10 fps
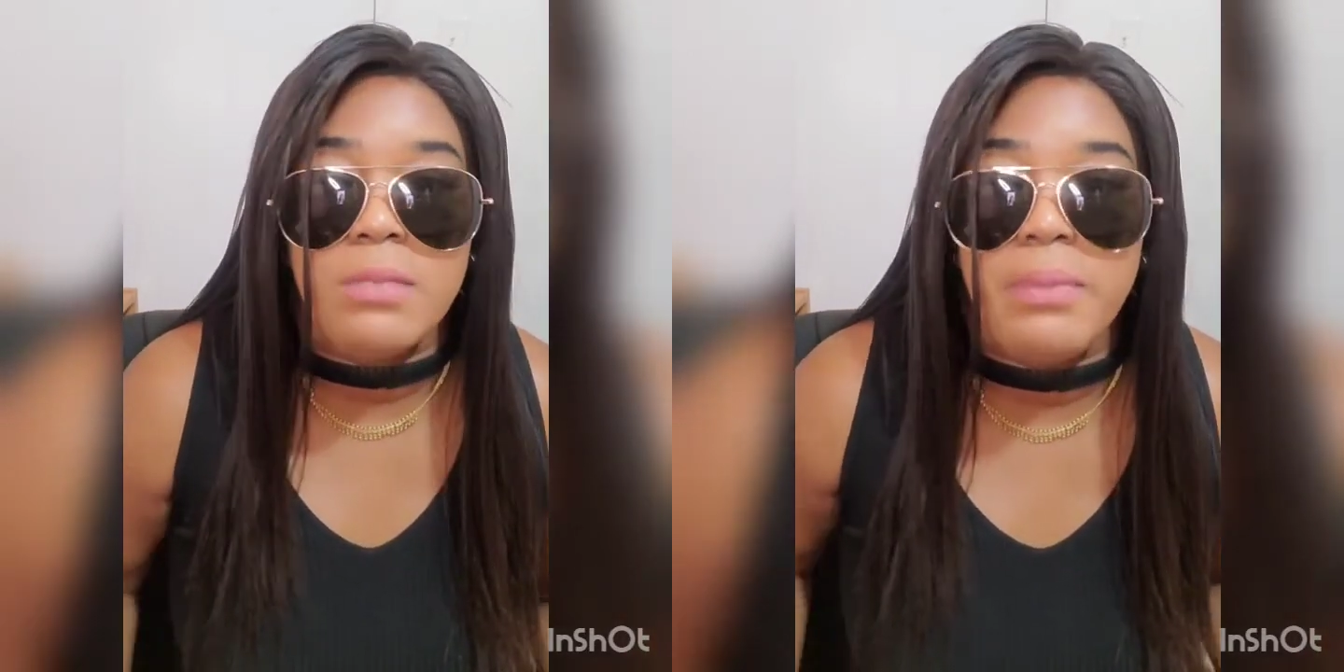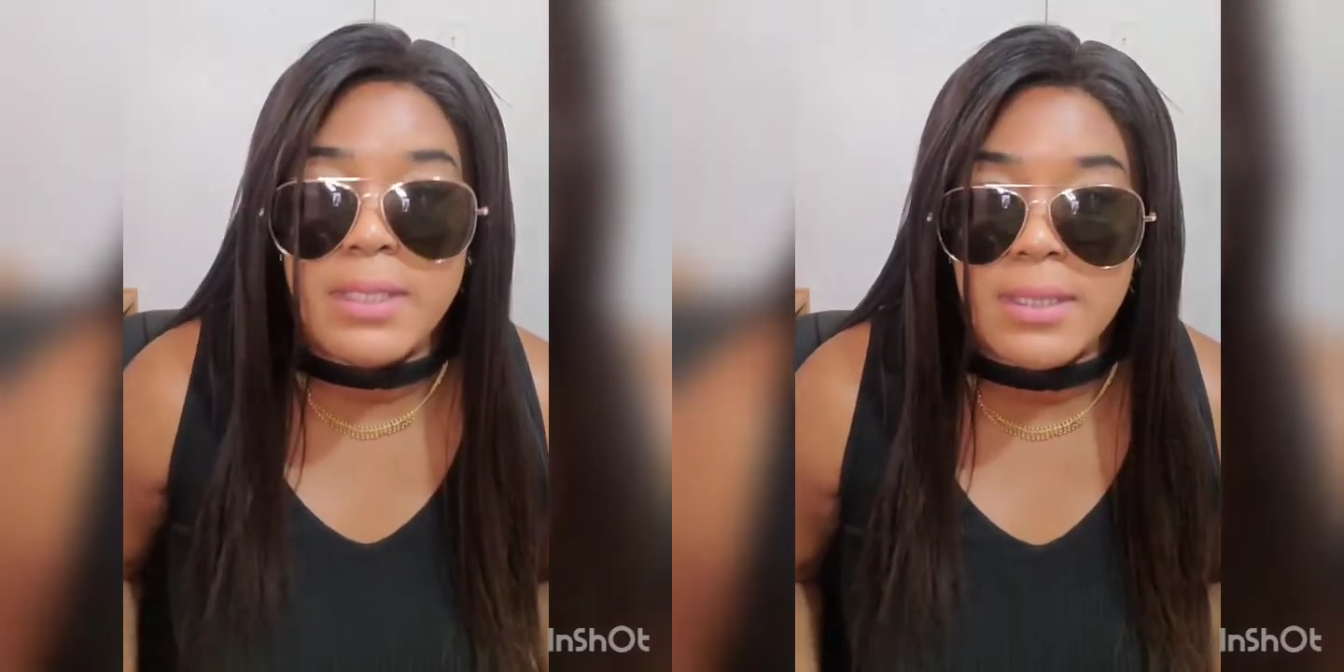
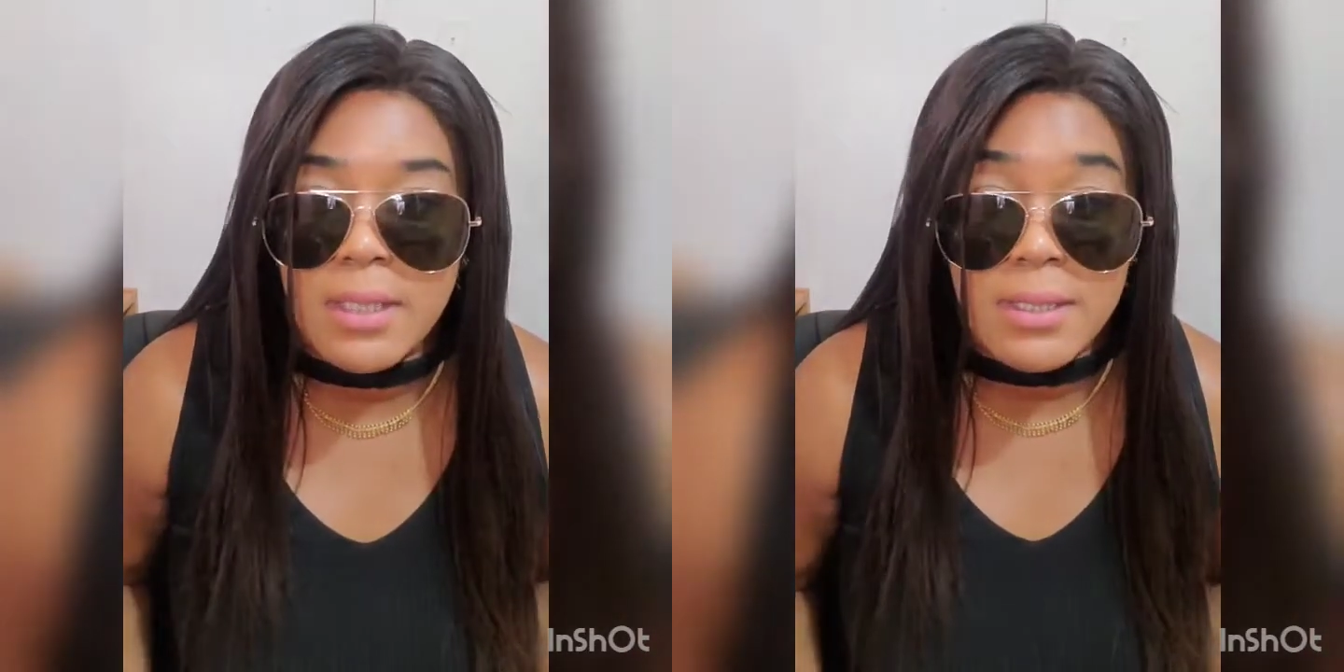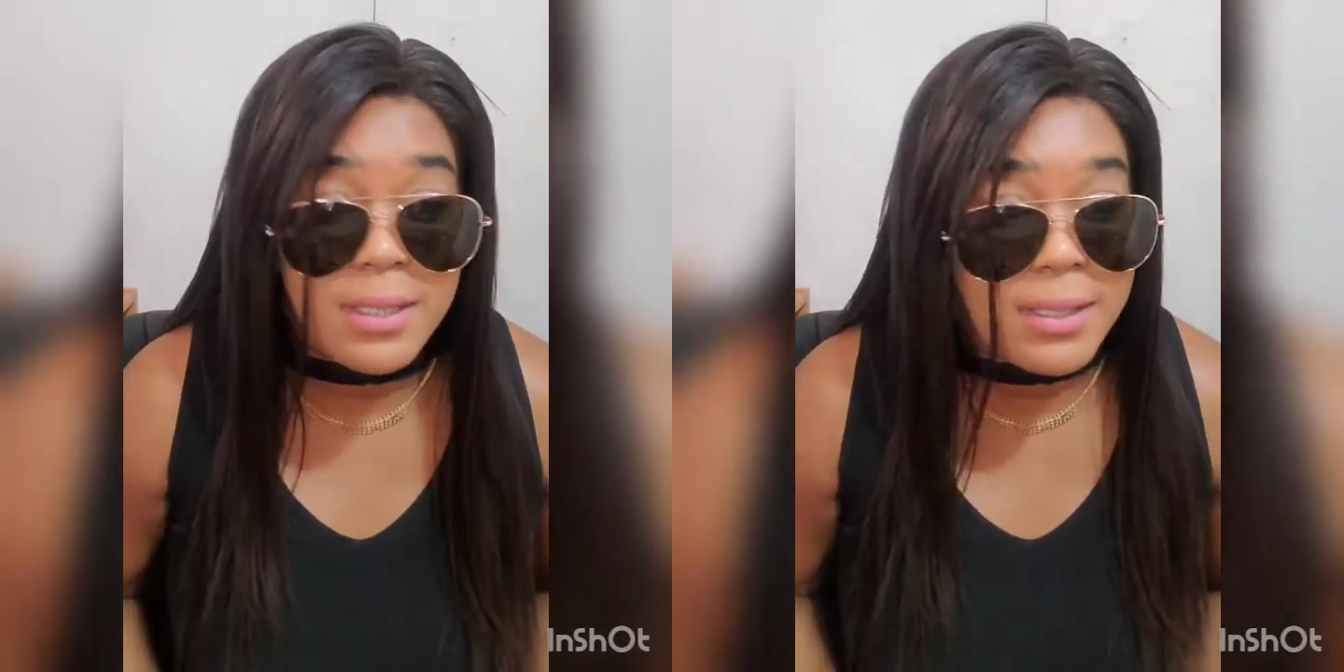
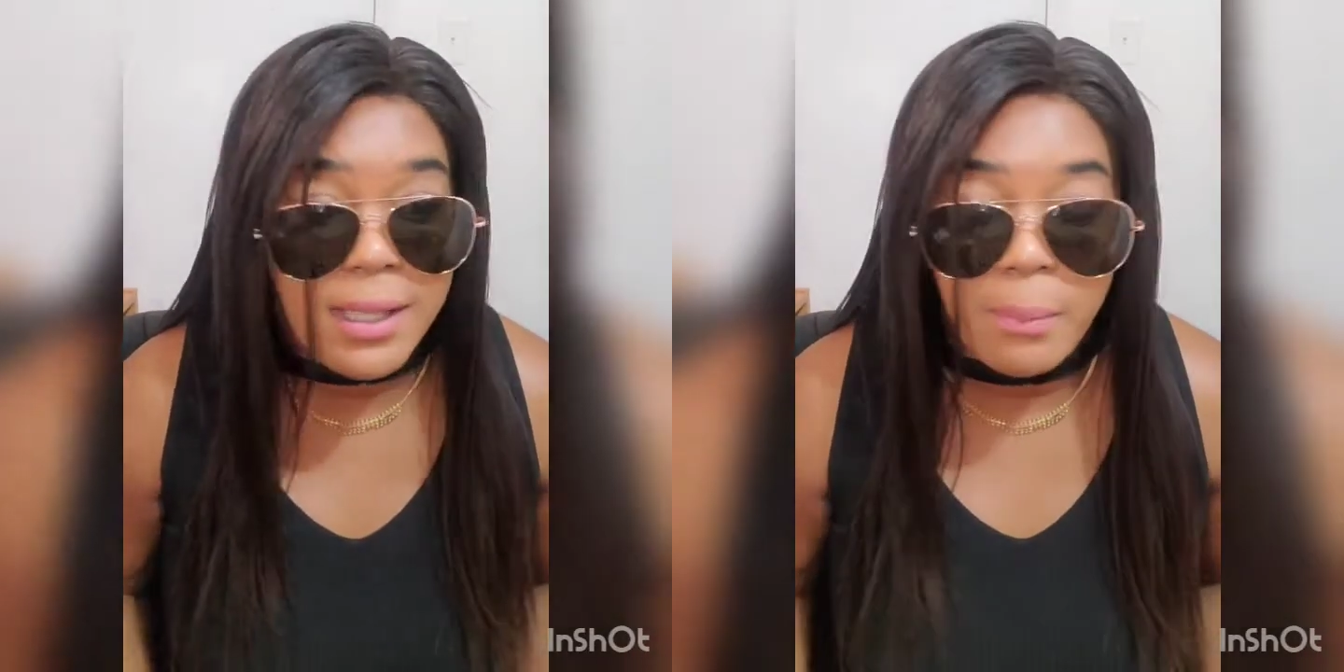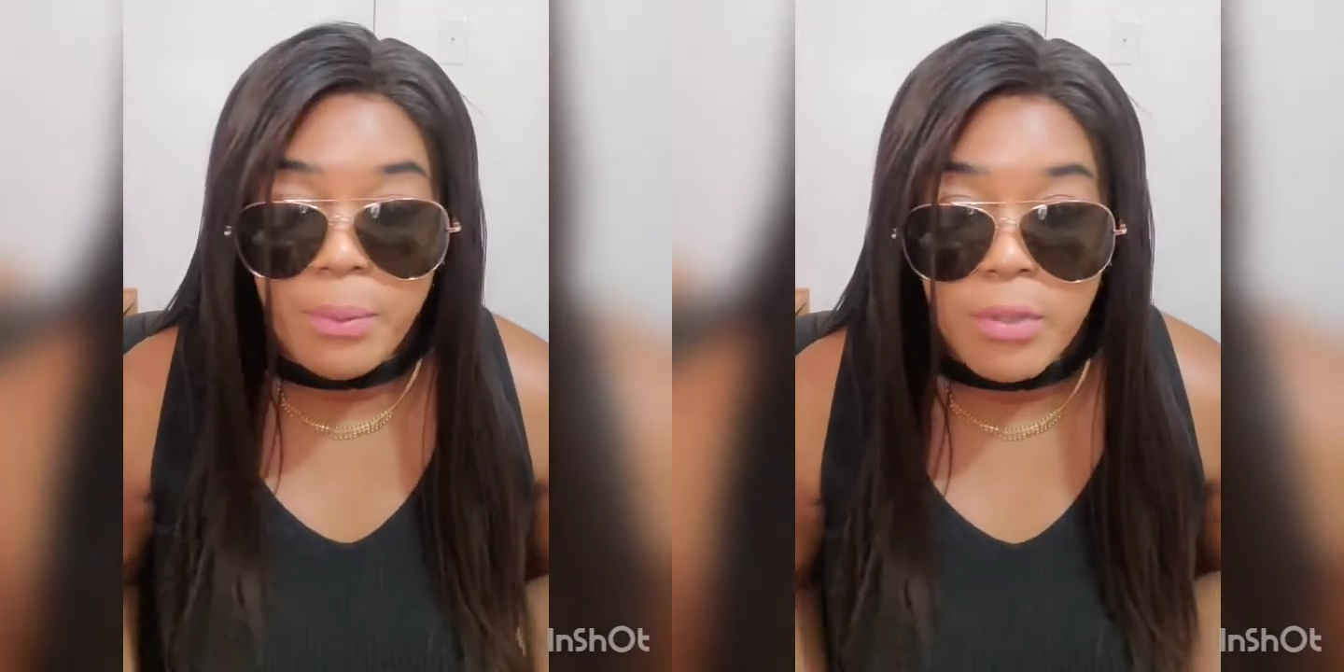business. It's
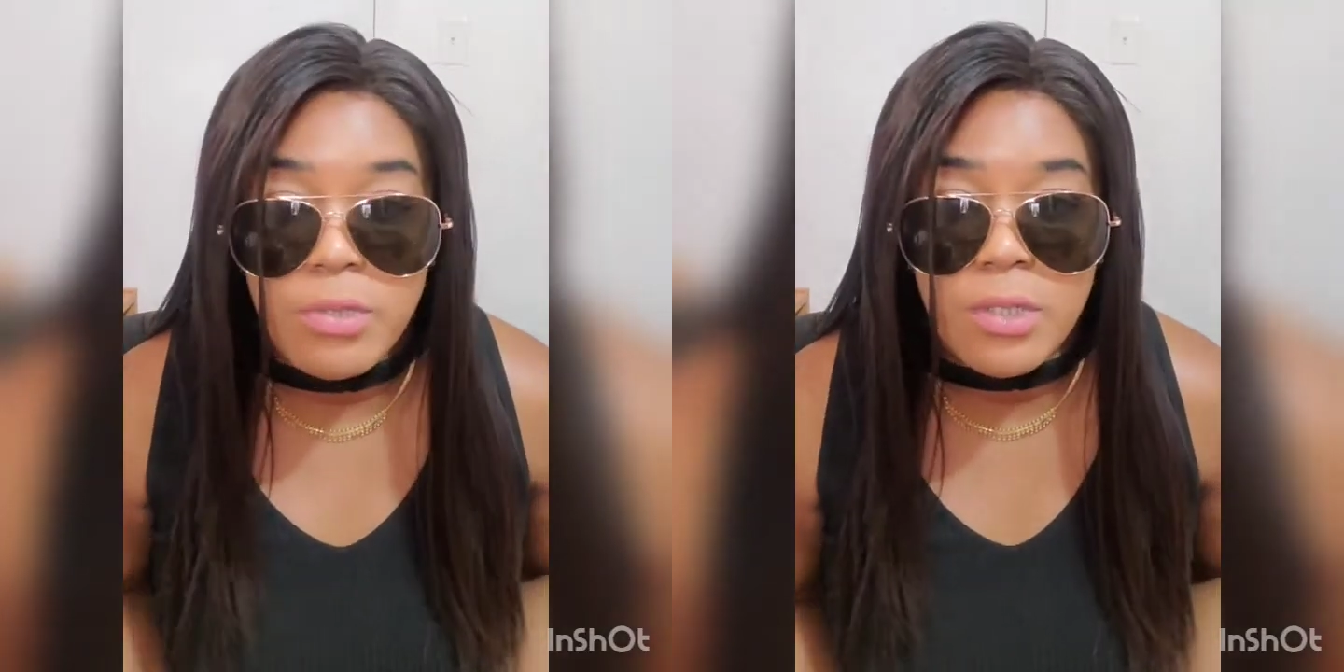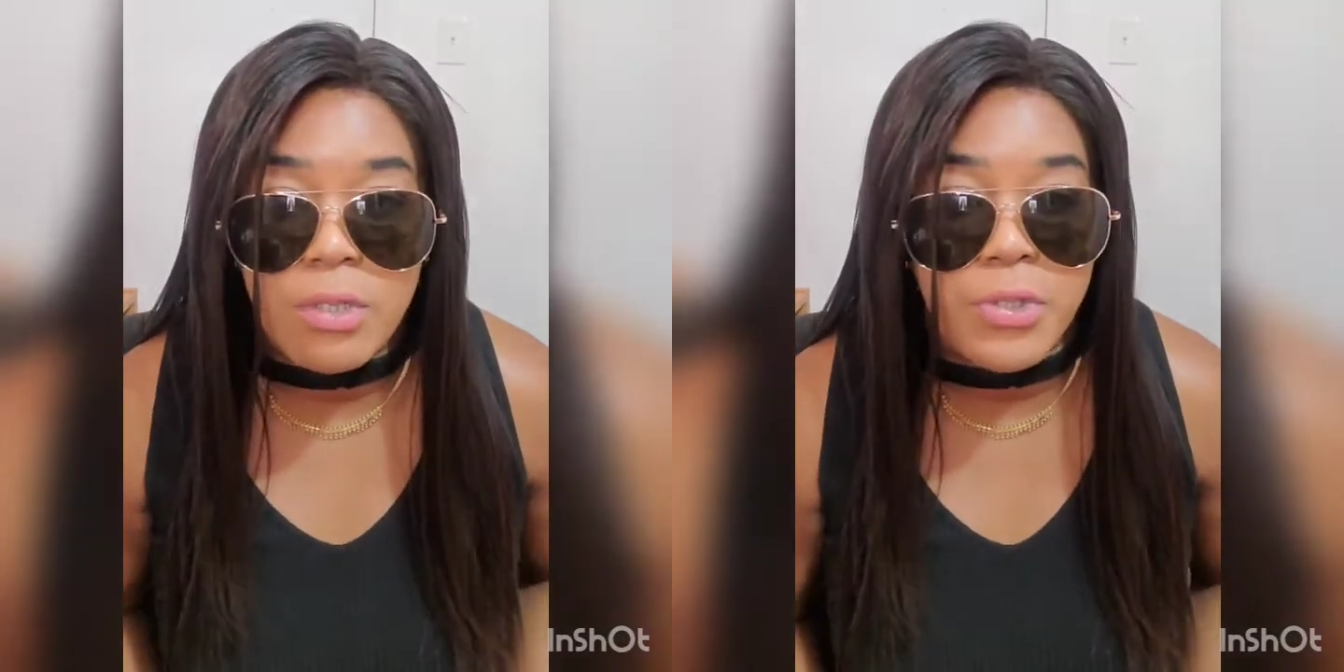not
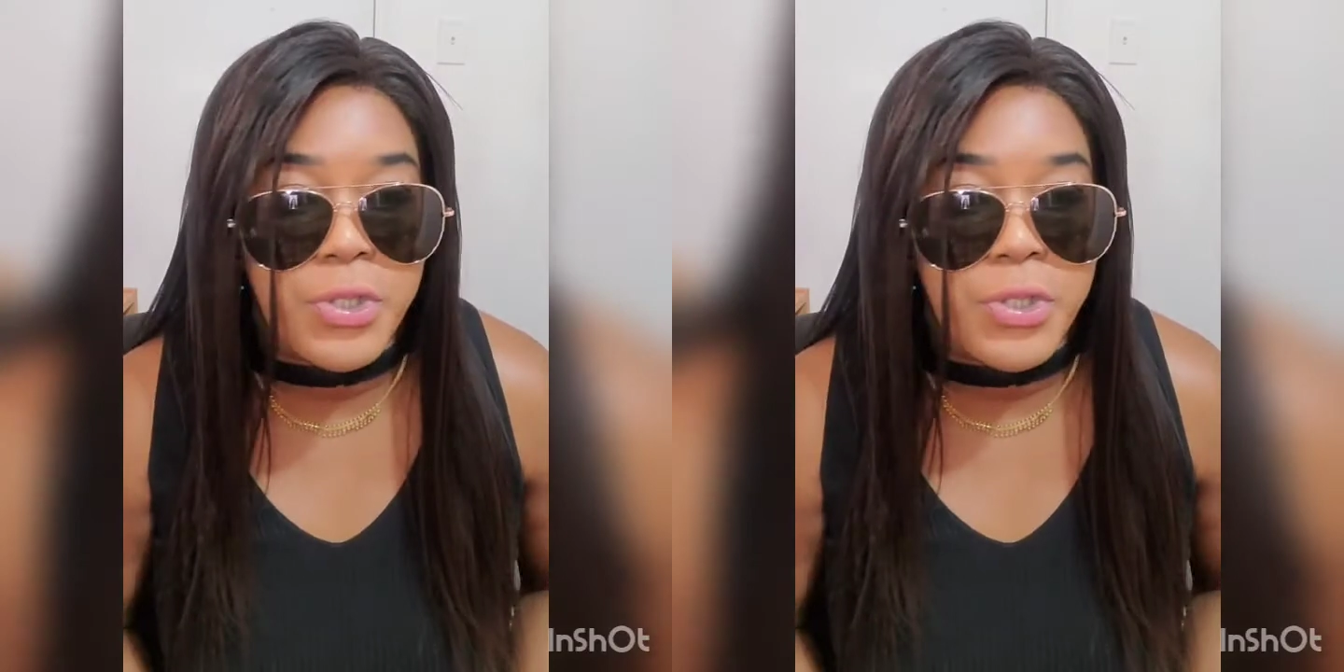personal.